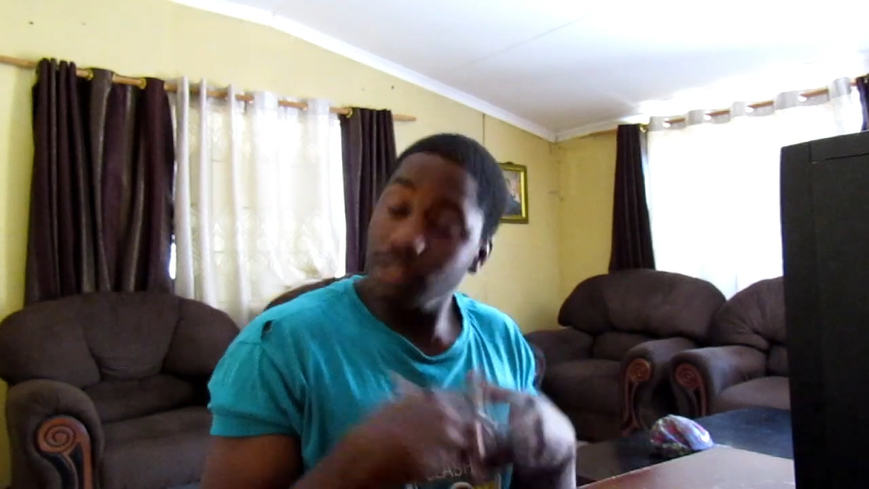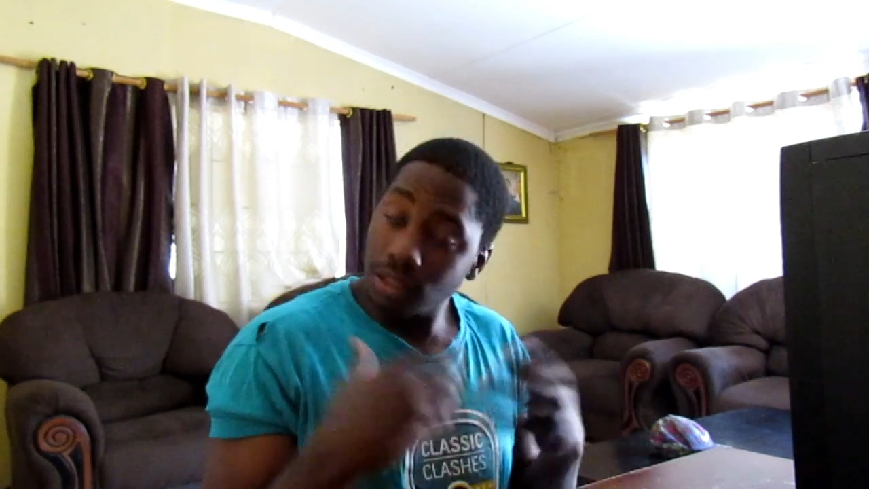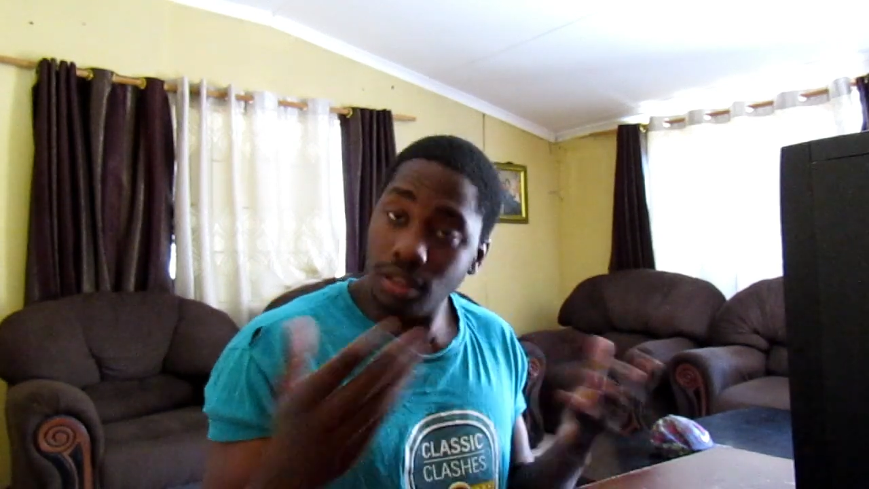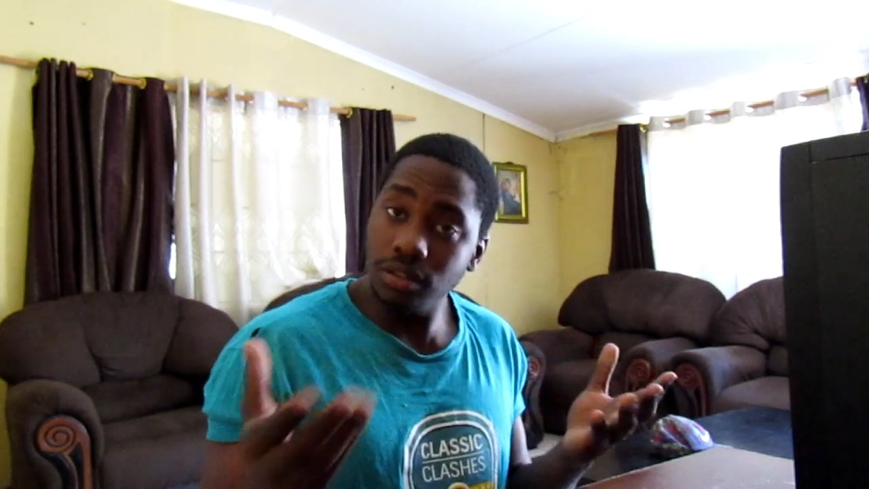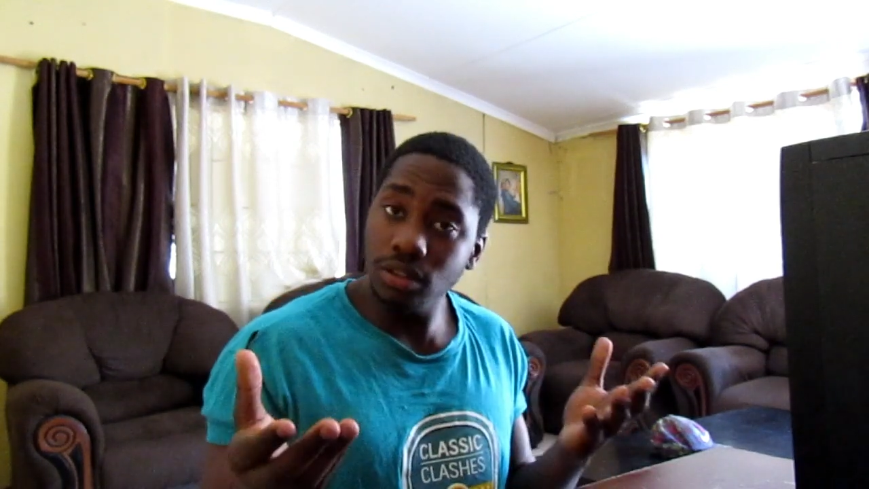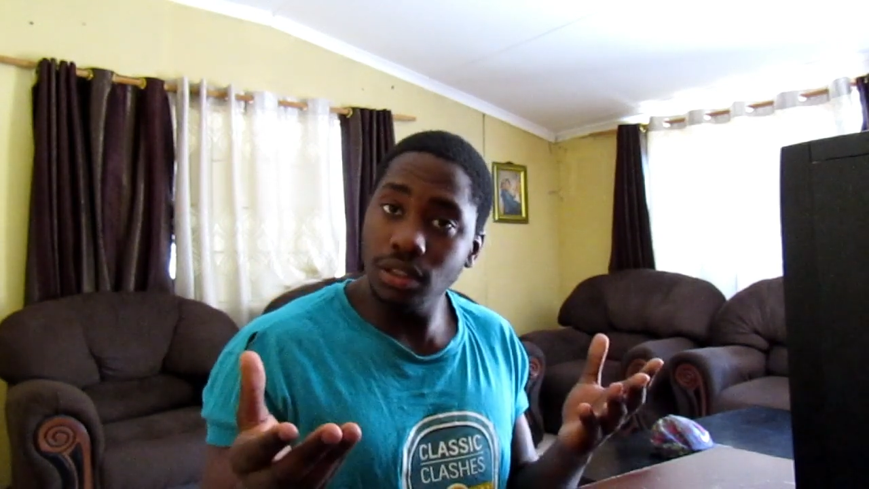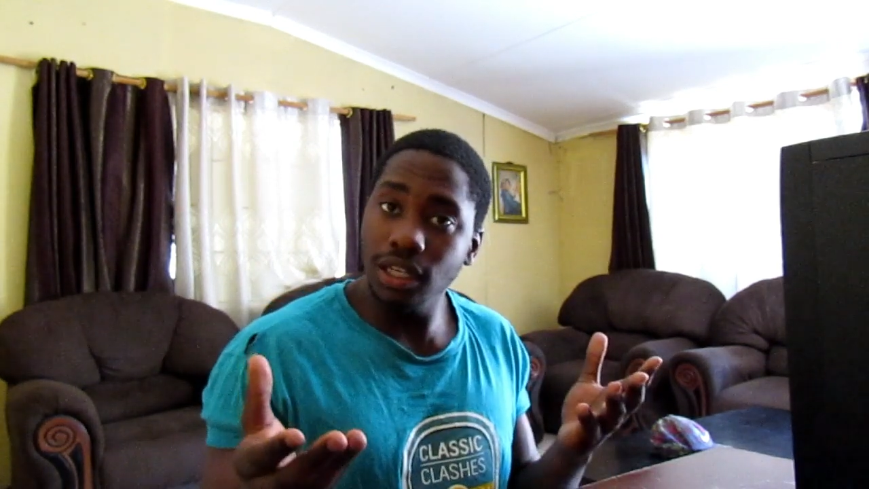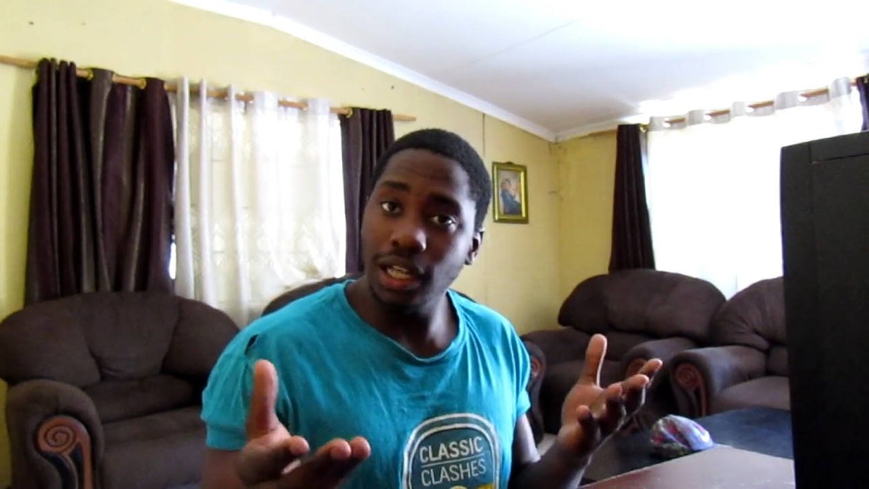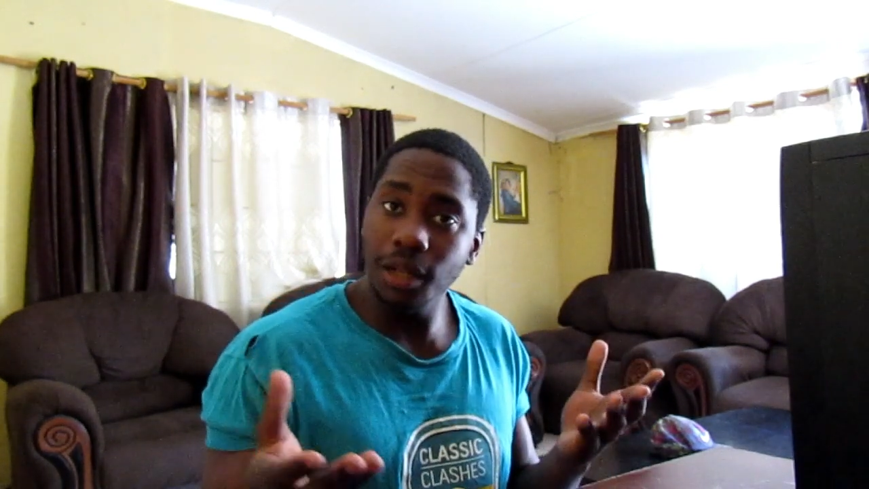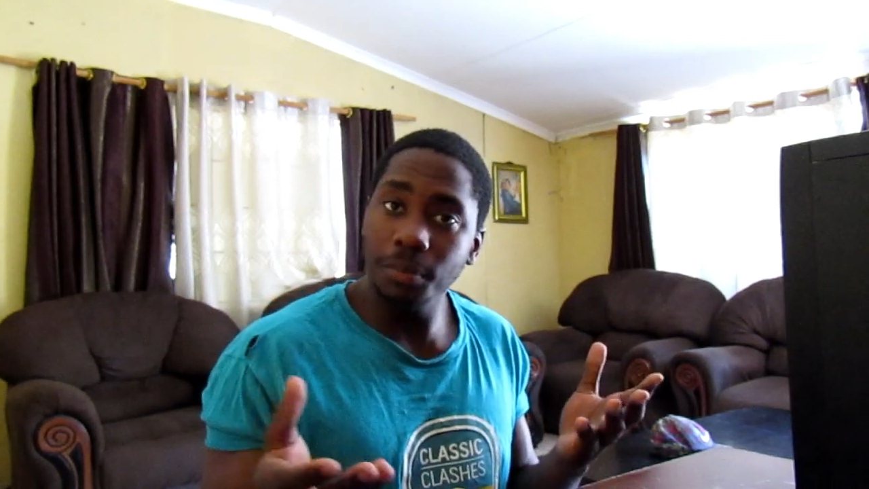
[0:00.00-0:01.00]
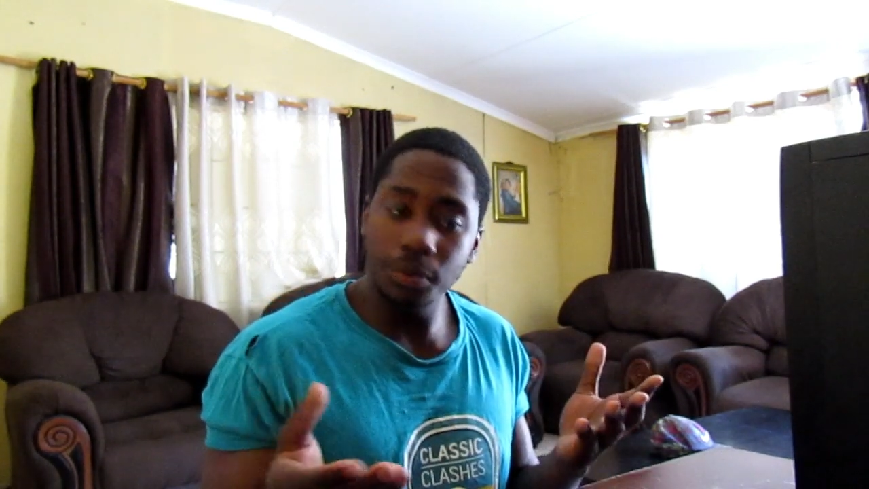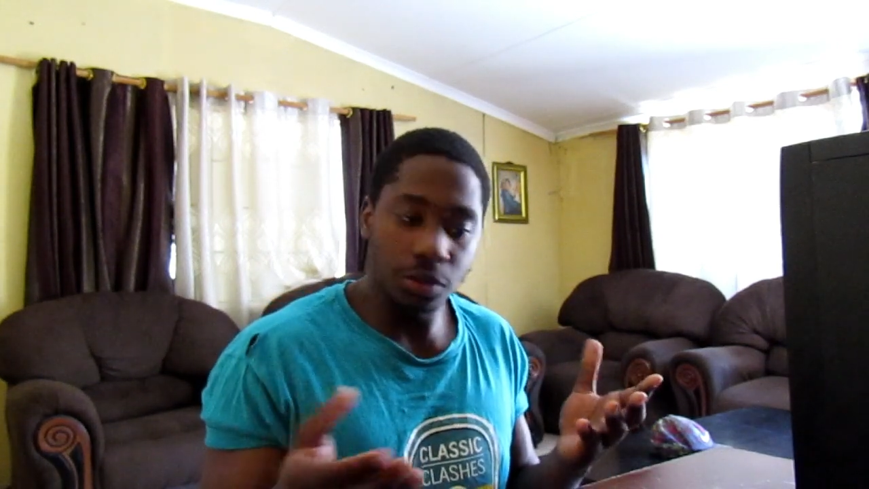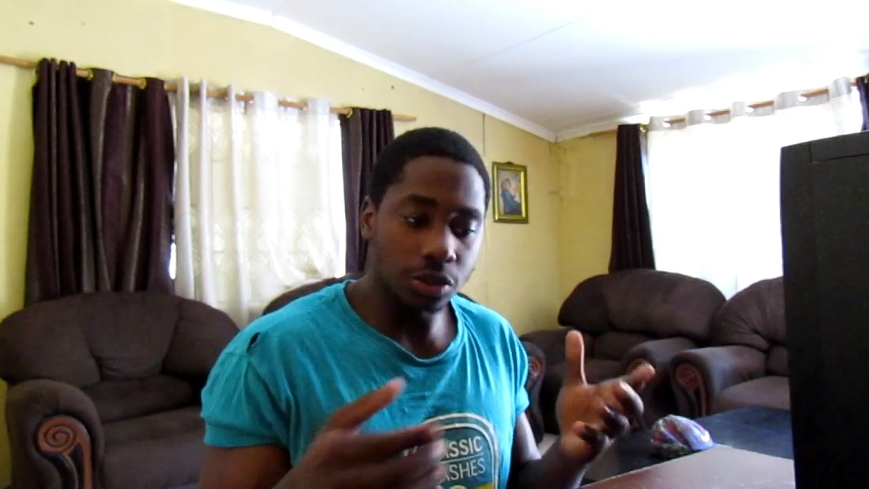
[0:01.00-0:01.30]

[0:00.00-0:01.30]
it's also gonna help you